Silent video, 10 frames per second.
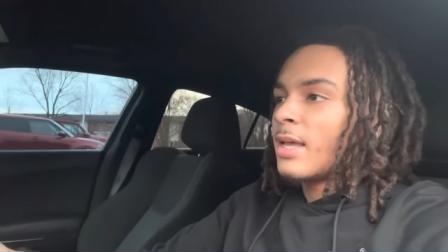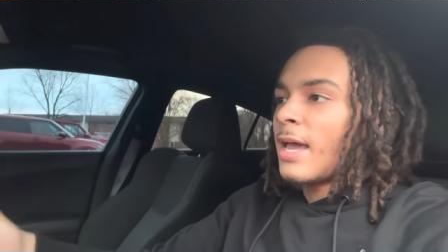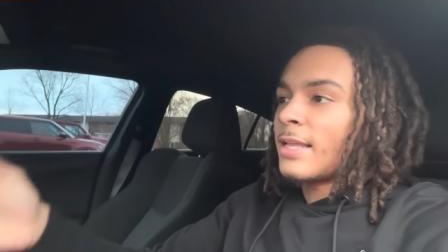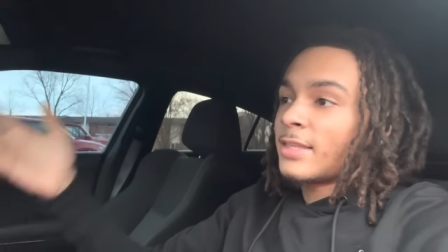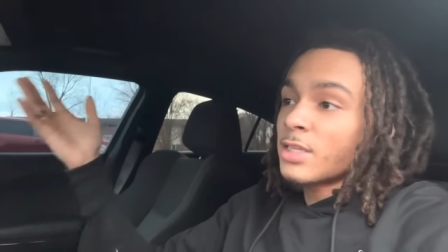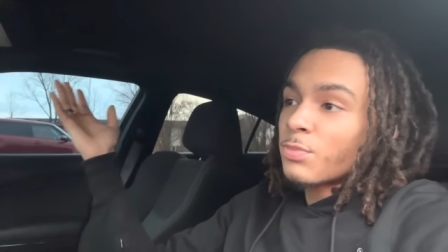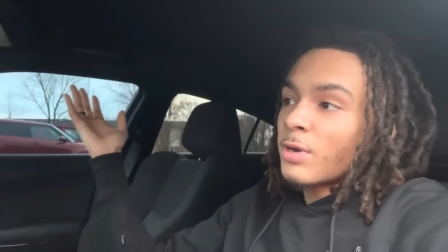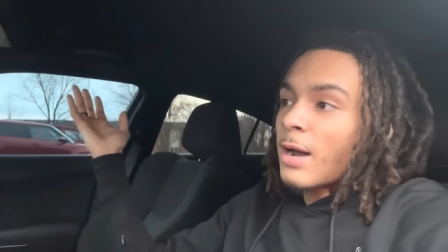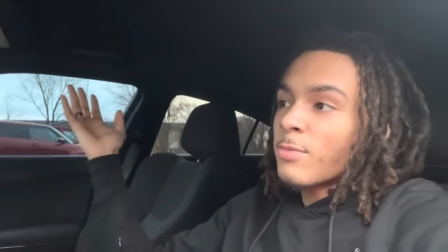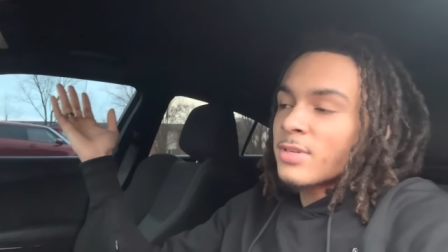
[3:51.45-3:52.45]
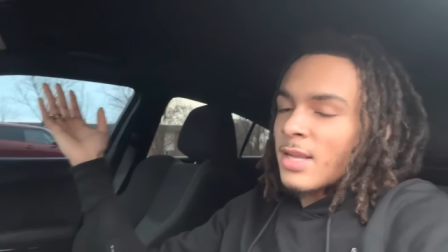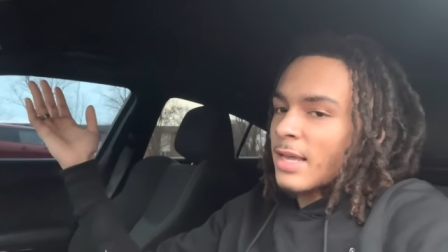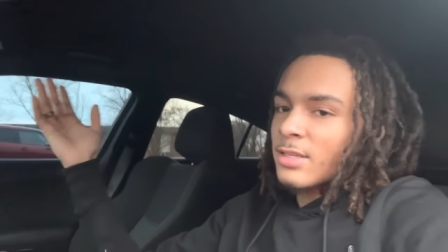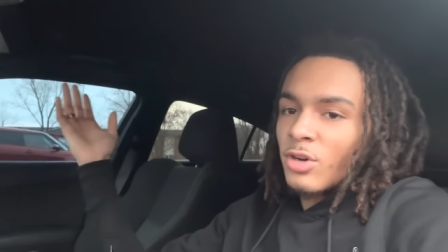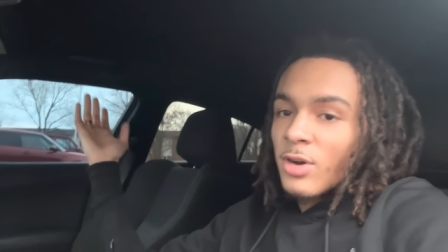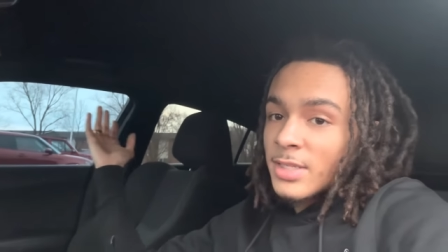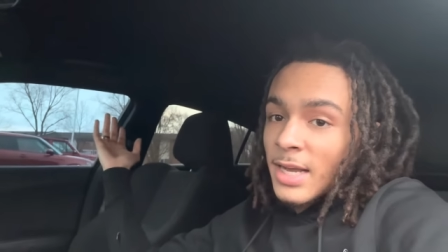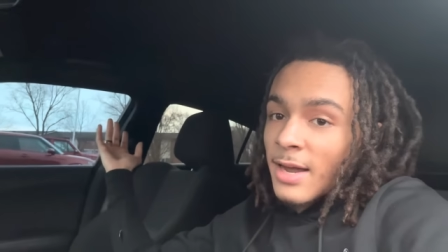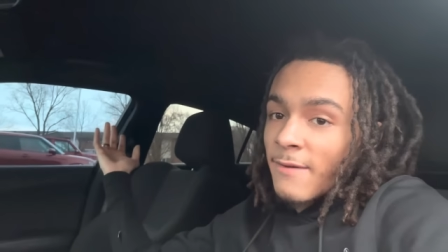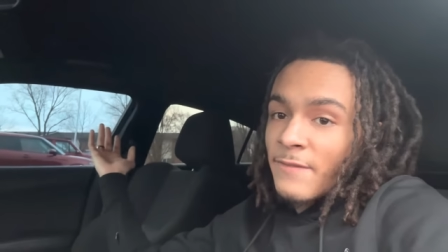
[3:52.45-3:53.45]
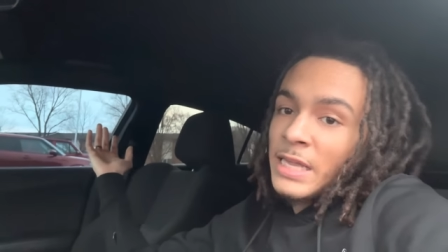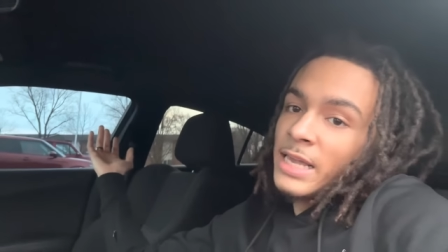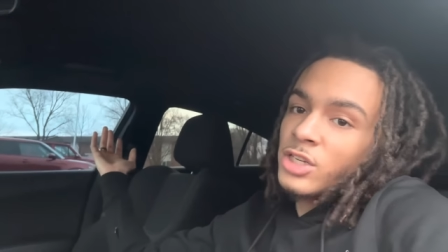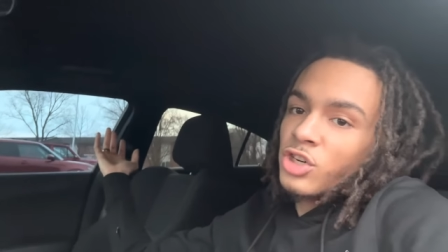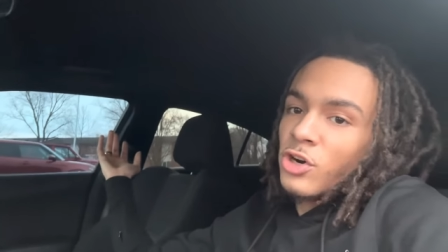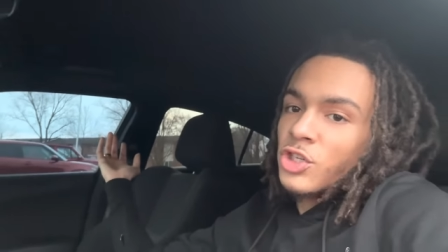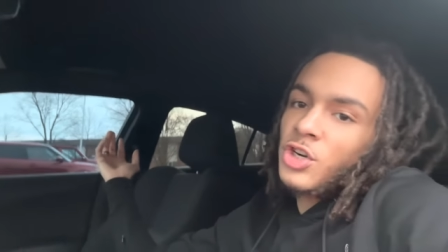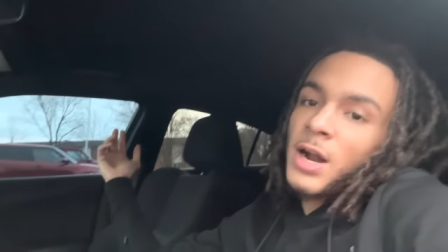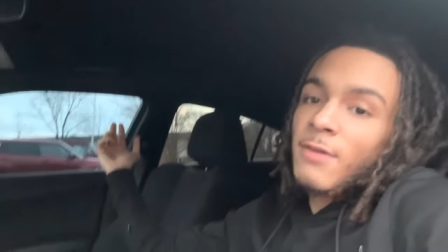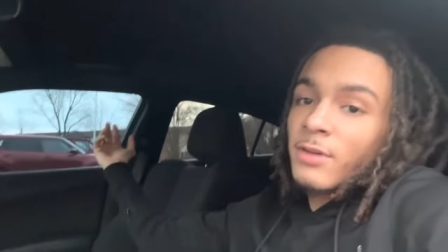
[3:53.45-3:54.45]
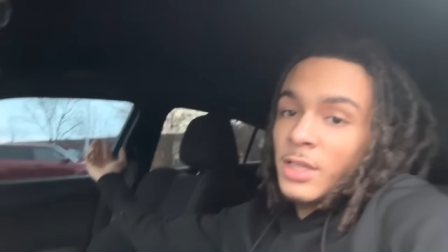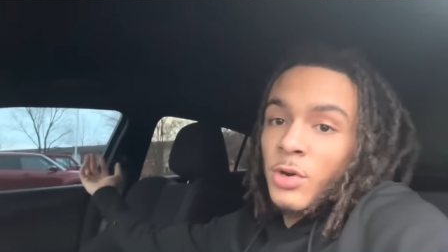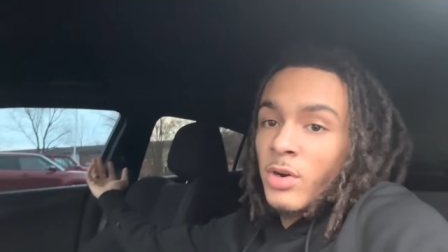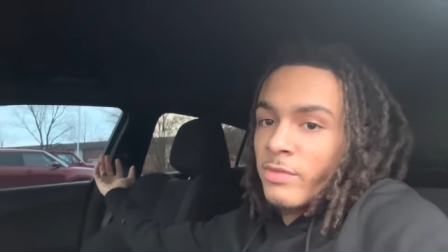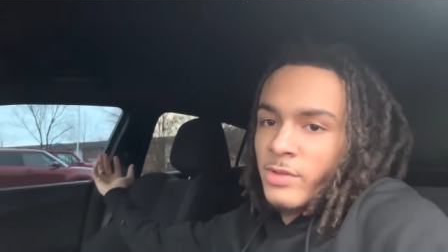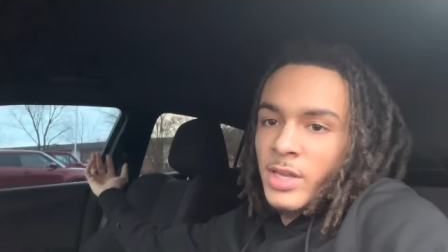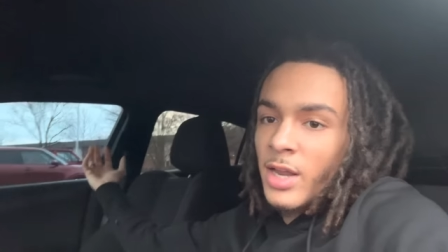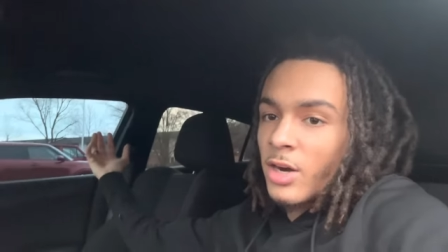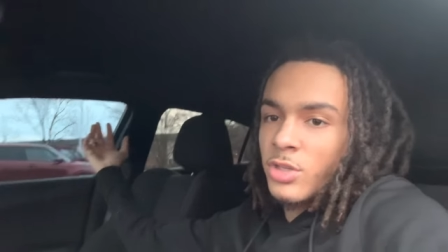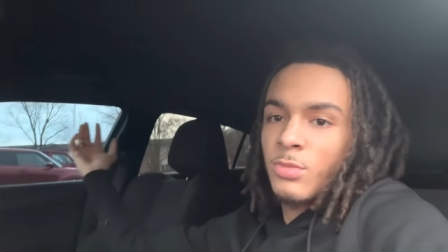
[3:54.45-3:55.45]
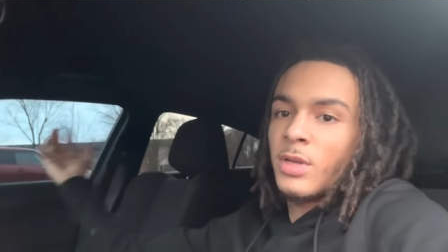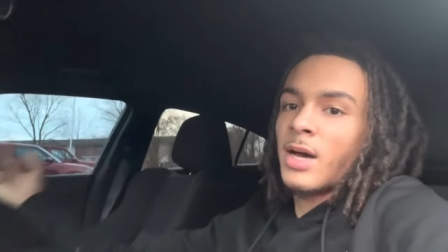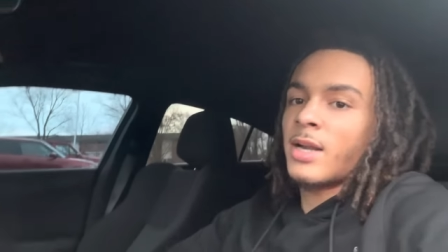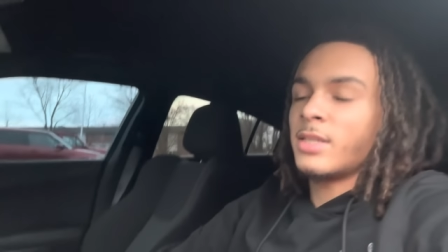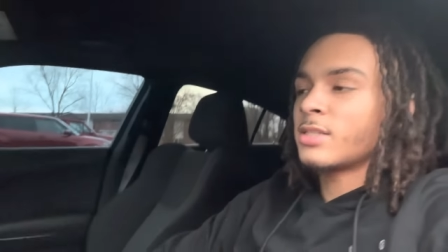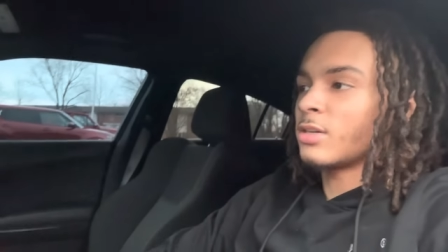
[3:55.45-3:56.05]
At this point, I was like, as long as I got a V8 charger, I really don't even care, to be honest.